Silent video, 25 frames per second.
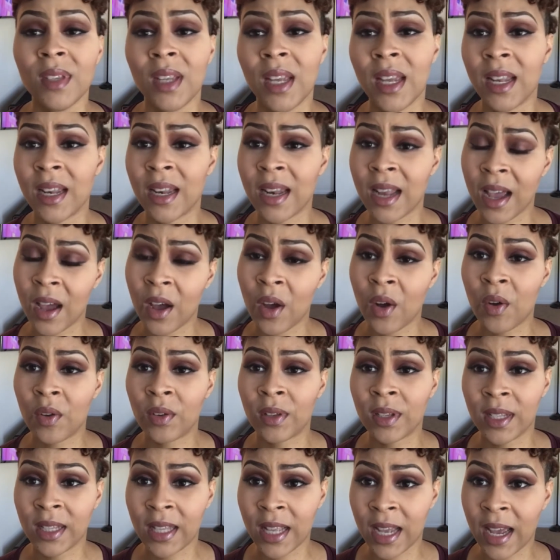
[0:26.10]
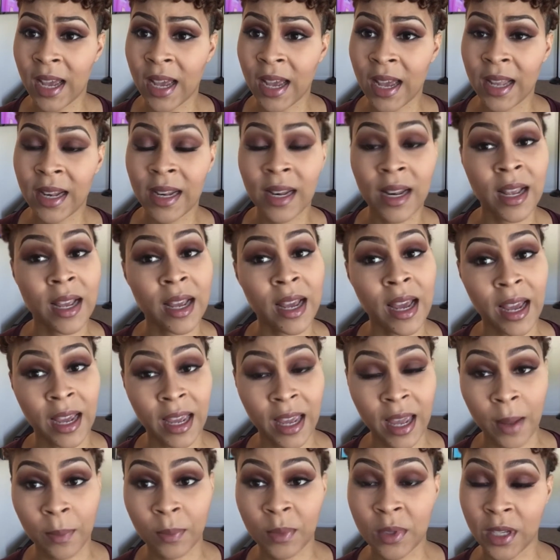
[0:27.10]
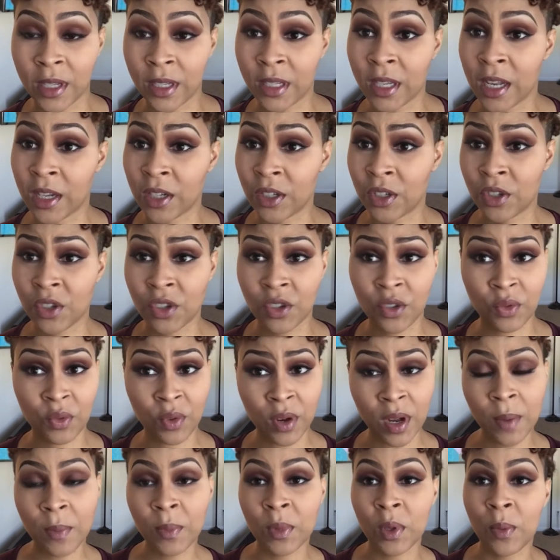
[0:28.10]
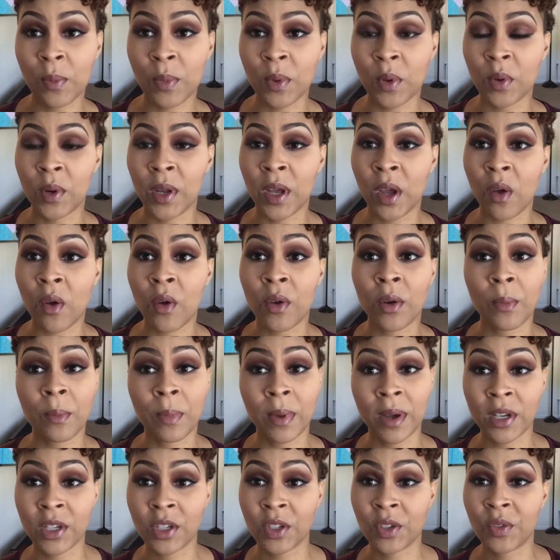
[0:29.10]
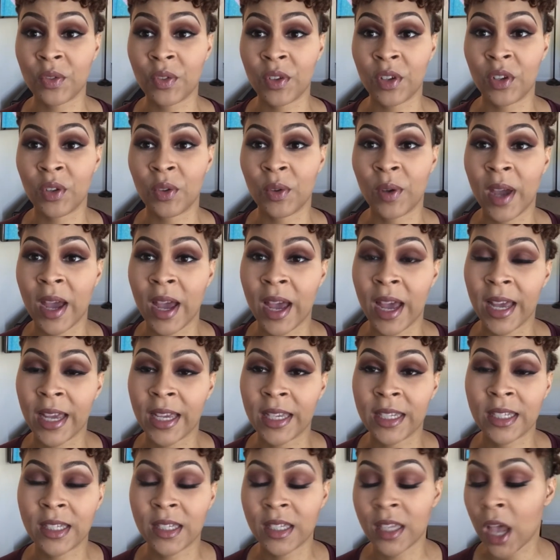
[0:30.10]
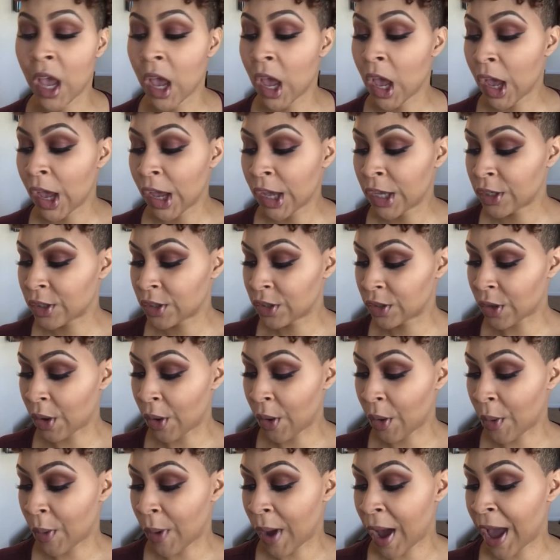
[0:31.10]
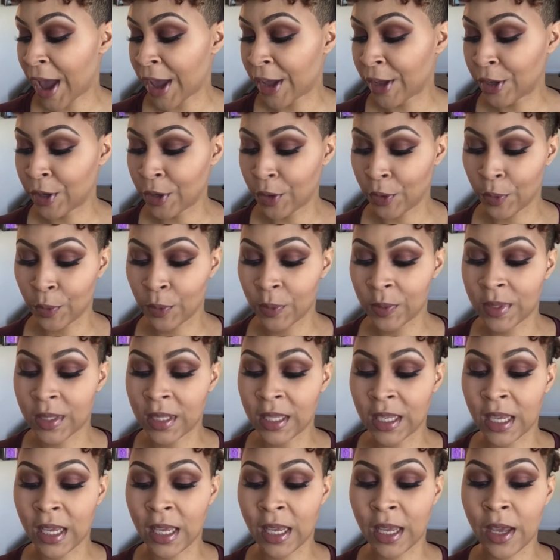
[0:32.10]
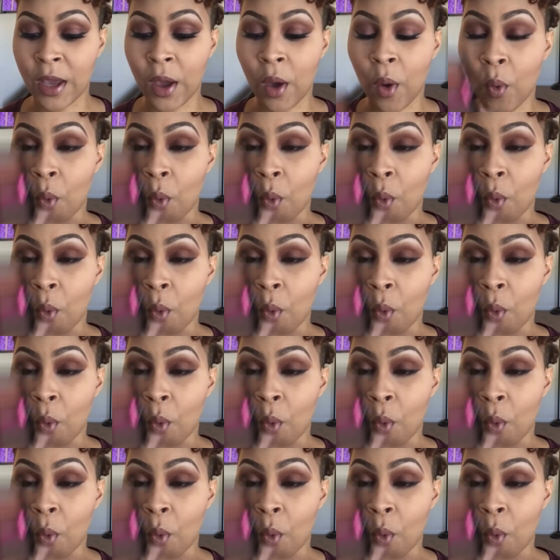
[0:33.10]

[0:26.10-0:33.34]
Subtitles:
And not only that, I kept it extremely beauty on a budget for you guys. So I used the